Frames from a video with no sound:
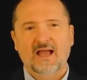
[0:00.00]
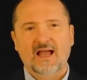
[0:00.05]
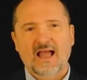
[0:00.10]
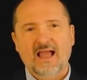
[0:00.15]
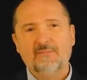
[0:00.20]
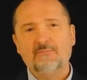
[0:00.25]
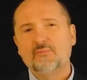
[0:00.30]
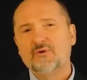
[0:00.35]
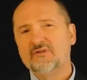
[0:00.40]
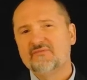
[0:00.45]

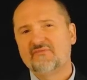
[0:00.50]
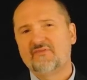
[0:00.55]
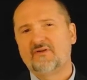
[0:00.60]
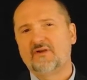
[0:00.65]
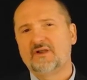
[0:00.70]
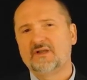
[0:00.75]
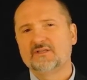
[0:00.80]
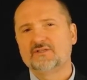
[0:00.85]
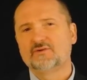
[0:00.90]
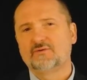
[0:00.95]
I'm
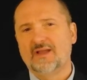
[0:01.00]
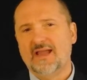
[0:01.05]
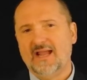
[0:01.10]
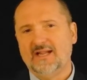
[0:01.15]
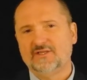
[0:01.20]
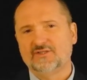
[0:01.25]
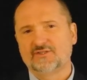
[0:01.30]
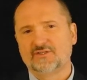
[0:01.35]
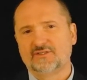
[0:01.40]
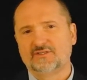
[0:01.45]
referring to
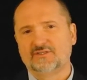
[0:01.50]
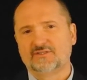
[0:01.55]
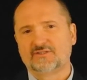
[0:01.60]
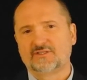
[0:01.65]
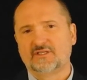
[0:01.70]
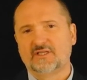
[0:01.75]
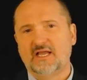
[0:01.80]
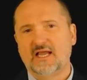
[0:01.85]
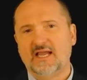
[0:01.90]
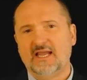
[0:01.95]
actions
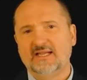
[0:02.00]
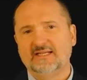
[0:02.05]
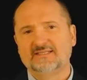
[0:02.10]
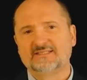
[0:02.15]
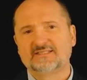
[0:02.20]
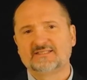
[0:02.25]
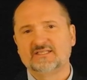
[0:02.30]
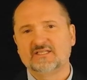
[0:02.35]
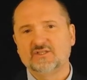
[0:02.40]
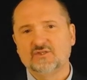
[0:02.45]
like
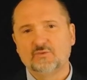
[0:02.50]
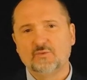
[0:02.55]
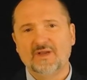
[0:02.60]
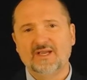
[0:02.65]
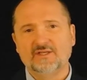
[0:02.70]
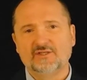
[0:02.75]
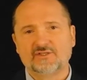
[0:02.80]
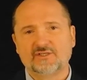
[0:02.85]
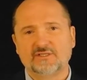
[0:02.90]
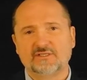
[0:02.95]

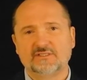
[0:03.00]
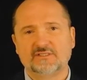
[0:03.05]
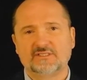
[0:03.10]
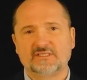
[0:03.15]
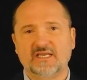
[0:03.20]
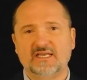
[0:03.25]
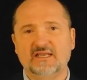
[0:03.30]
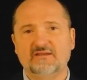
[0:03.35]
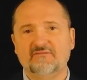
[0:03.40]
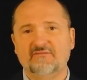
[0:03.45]
situations
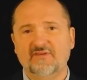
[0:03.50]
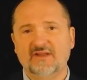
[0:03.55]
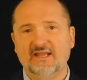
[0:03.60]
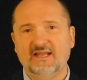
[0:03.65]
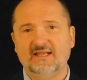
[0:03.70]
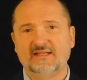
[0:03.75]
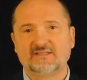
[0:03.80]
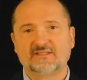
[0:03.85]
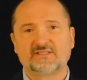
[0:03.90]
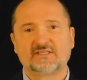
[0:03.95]
and
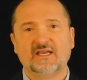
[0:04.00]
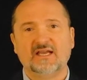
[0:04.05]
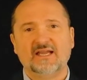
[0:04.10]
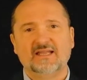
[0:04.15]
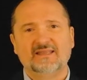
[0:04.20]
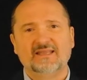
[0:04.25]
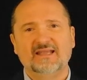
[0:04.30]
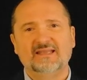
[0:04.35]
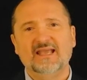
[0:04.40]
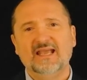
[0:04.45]
events
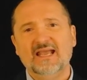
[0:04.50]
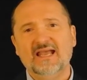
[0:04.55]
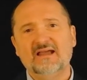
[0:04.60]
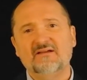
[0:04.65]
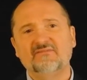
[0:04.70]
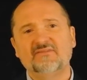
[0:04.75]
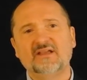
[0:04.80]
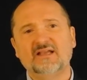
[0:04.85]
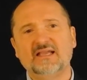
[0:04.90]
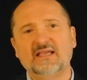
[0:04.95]
that
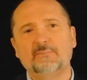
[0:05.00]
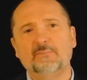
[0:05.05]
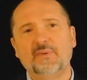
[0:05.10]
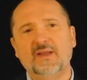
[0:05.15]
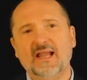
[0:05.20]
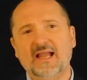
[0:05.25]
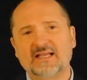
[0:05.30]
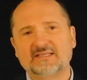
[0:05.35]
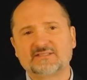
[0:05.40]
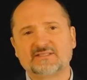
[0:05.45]
have the
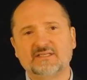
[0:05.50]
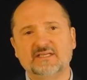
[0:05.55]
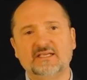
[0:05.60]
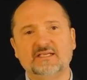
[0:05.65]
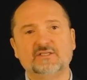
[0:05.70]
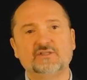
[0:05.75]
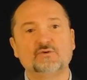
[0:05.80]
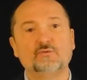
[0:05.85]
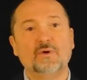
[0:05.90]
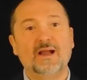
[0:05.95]
capacity
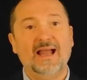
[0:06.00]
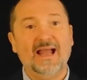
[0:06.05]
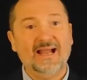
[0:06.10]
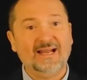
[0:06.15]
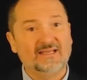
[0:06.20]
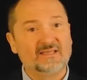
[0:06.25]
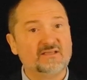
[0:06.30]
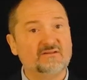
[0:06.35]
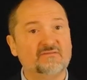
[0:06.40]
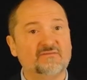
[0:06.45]
to
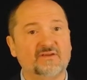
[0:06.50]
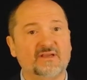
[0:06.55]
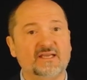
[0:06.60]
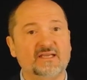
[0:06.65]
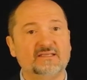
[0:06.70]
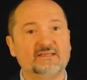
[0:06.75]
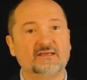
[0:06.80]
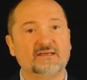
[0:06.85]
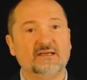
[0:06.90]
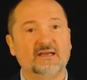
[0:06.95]

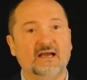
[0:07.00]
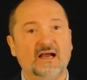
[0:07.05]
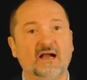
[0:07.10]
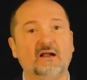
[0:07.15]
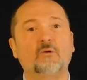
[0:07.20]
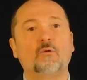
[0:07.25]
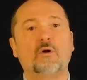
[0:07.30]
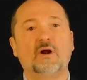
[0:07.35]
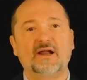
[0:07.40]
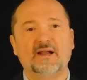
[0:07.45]
activate
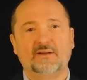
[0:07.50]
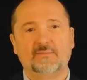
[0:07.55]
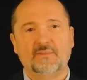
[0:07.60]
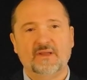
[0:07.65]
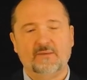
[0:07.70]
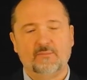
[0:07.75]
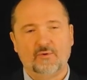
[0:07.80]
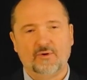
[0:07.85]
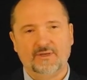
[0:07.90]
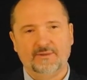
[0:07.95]
acquired
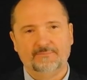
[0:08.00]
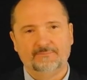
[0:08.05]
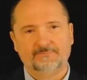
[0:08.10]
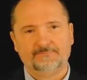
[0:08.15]
memory,